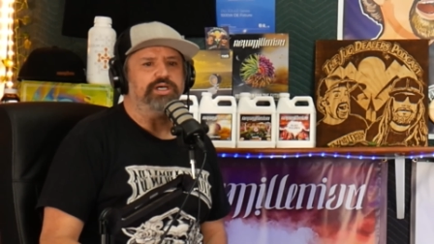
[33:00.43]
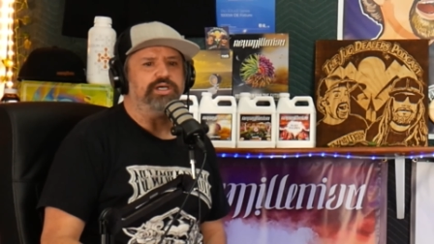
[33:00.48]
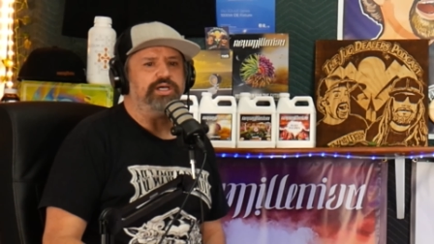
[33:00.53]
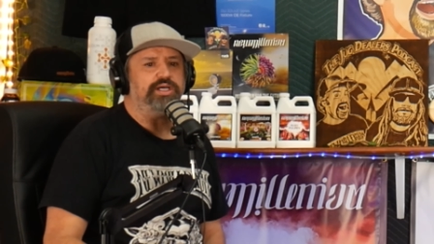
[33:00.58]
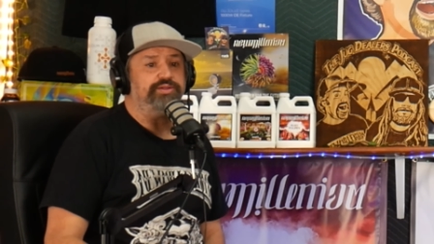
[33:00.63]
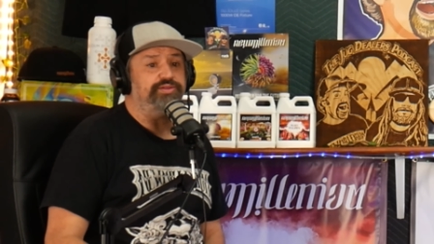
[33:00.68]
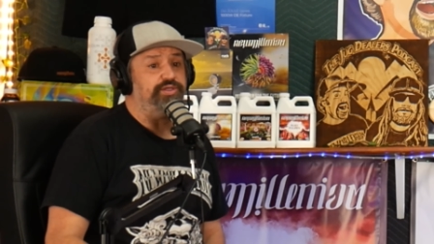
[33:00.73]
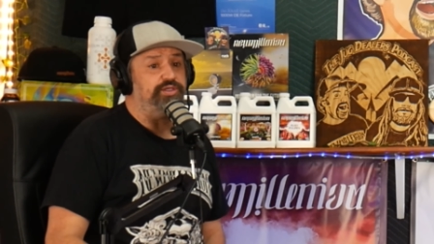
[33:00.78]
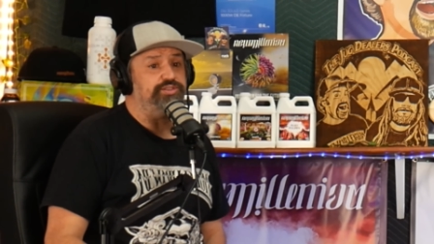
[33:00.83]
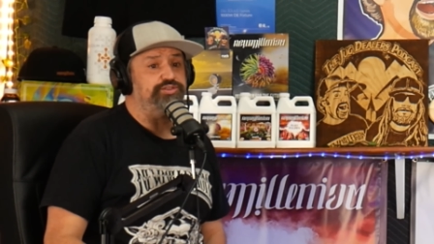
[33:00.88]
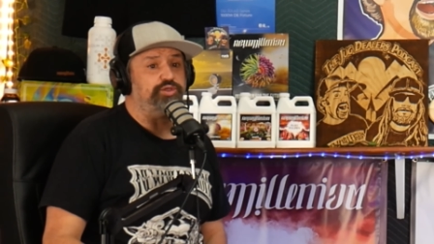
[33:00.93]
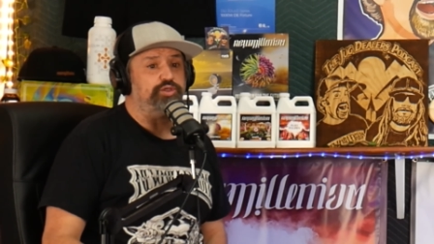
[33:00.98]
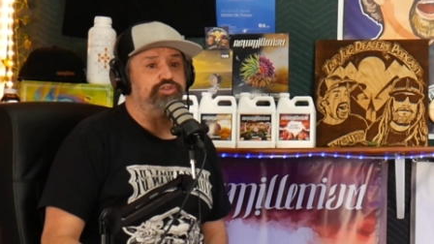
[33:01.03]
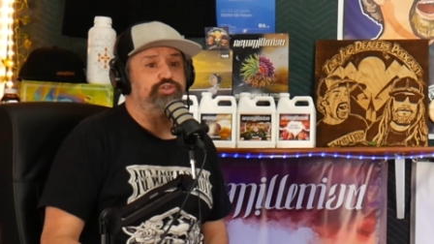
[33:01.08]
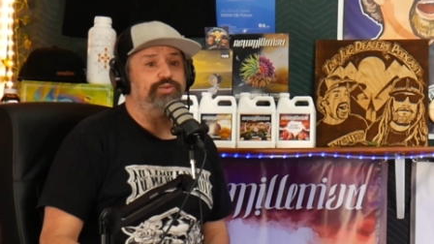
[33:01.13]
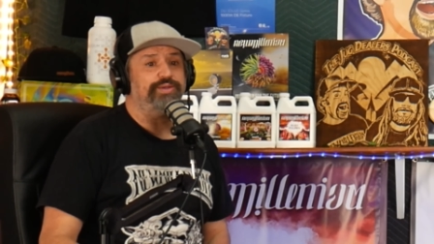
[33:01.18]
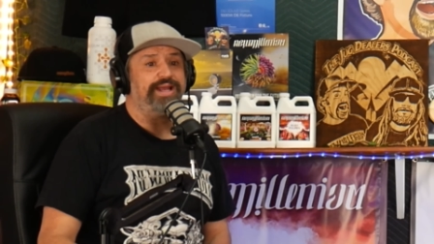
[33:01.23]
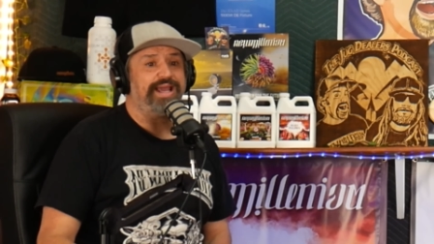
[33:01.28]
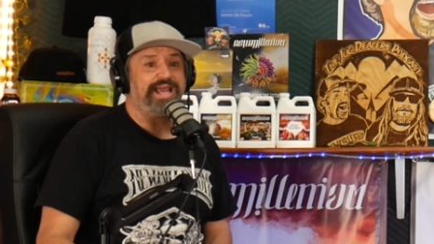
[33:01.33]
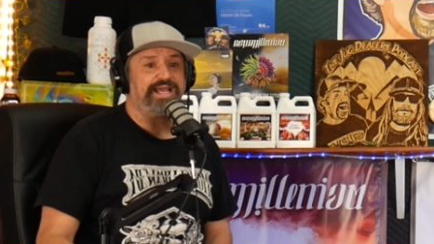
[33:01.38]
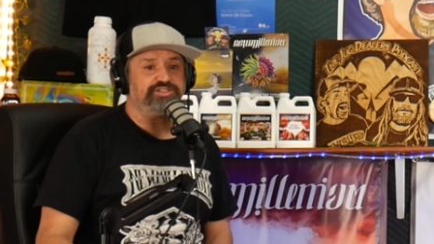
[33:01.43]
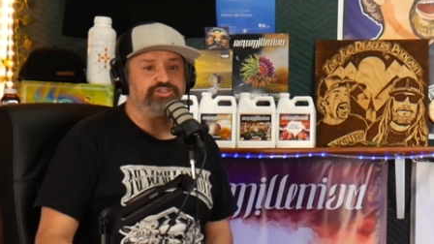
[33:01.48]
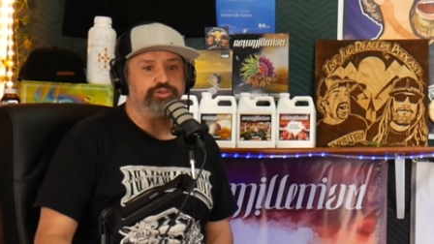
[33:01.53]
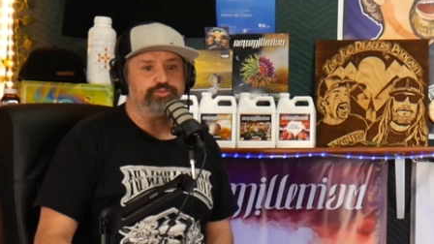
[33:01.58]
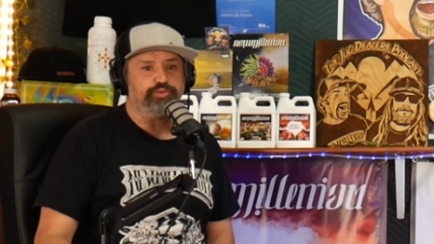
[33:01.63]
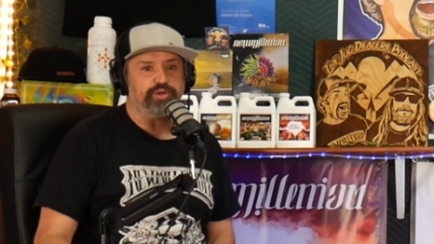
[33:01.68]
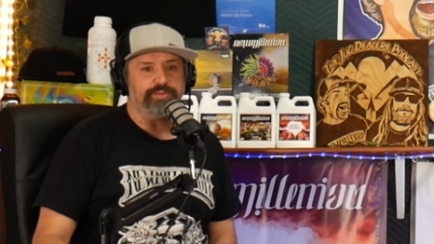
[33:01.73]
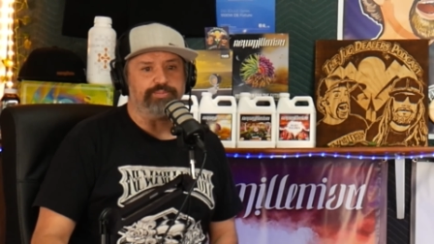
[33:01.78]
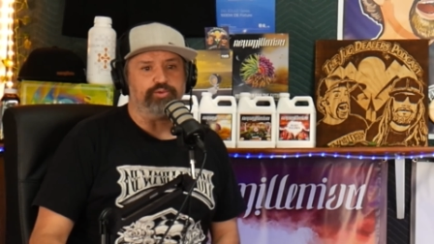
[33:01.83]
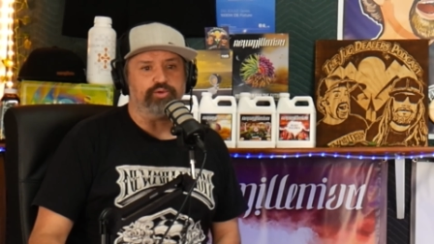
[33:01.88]
There is also an acid
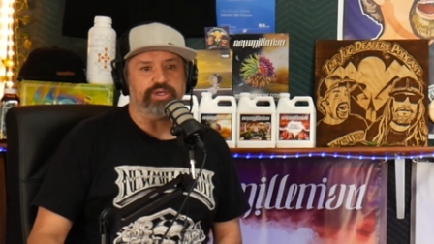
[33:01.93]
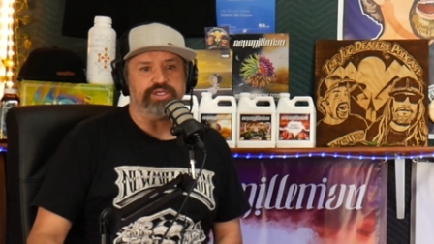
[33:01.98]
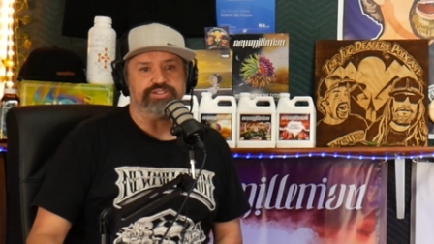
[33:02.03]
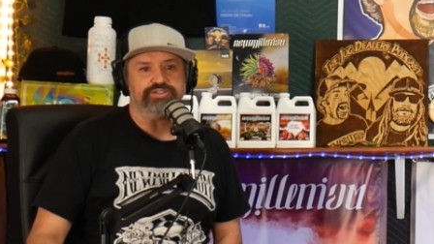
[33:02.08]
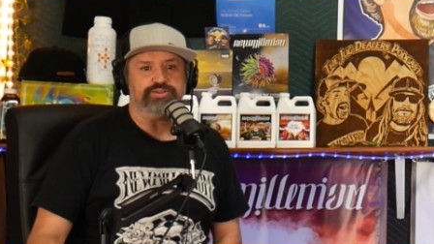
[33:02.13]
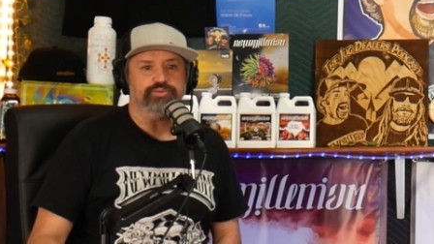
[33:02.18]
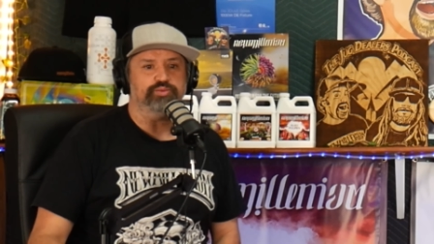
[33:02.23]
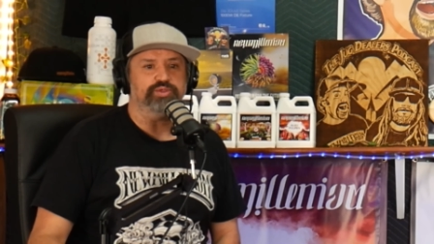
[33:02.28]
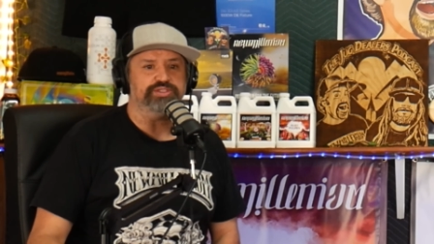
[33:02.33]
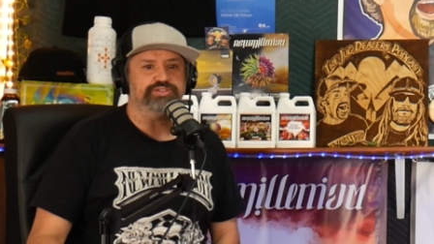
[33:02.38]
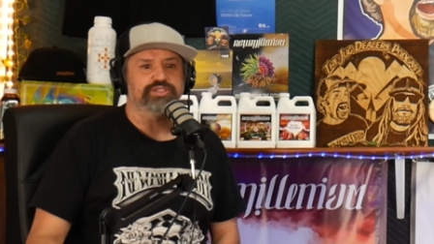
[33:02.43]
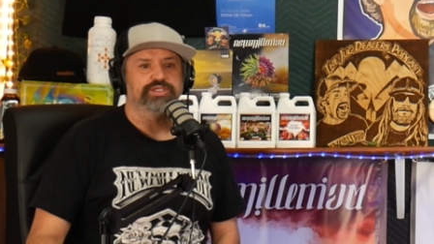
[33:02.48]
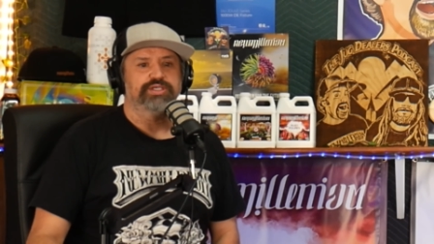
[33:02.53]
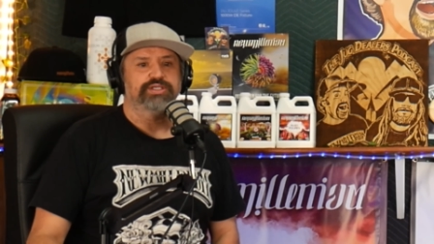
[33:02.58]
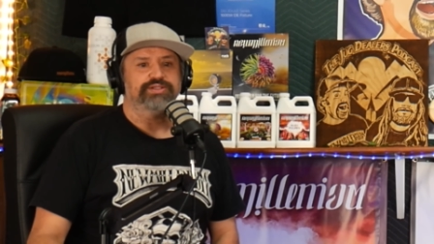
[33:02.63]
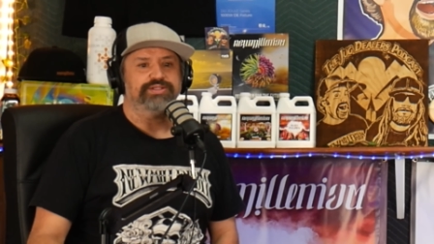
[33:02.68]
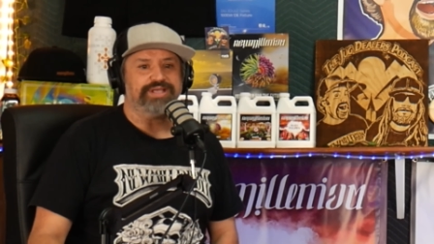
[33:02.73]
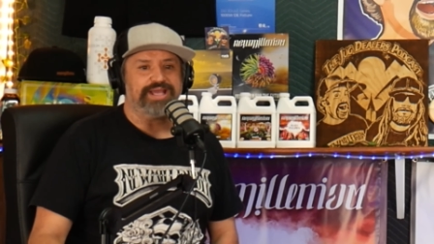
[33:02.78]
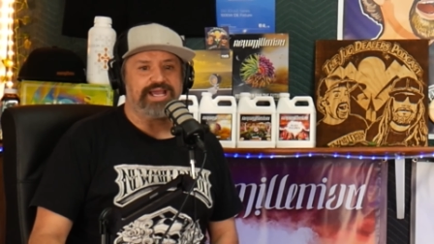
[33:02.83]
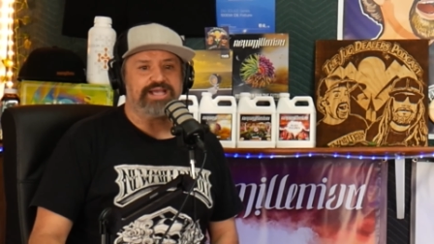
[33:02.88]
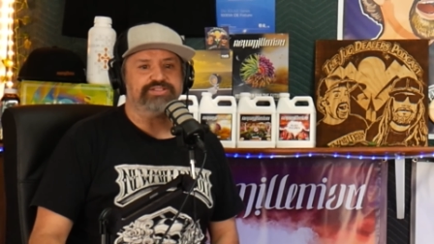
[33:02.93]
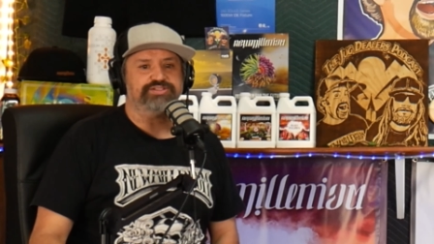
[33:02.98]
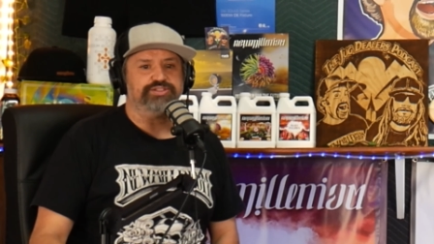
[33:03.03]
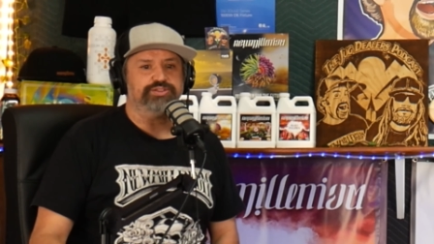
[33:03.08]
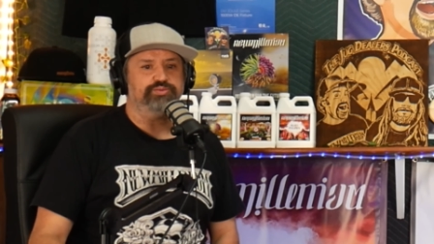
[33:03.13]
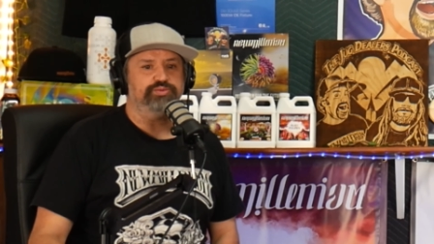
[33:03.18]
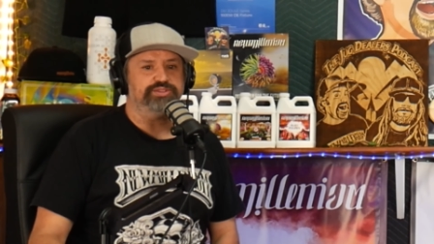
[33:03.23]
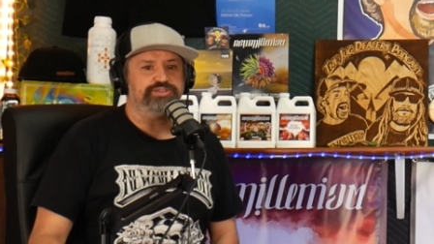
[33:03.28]
preparation, which the acid, which is